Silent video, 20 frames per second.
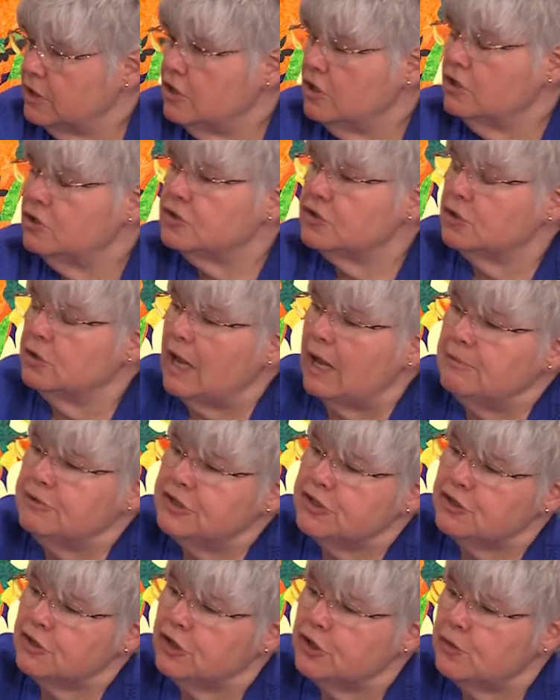So I'm
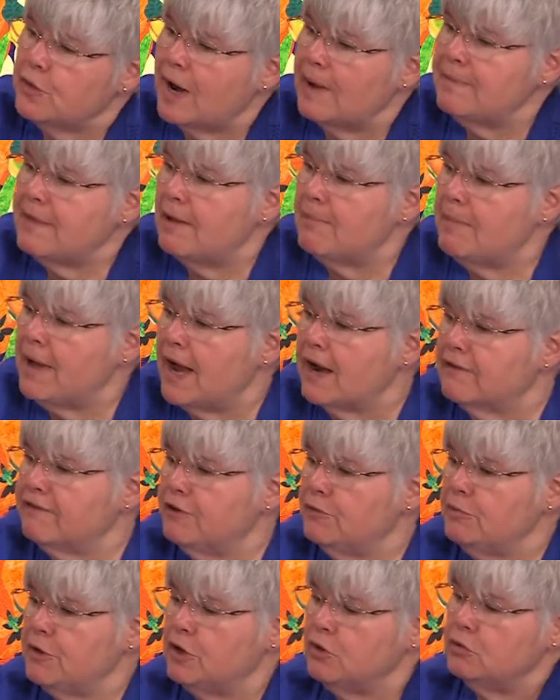just going to grab that back
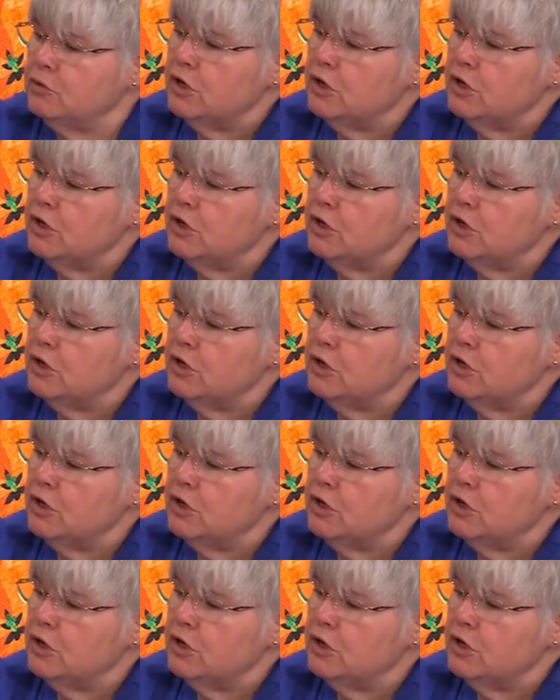from you.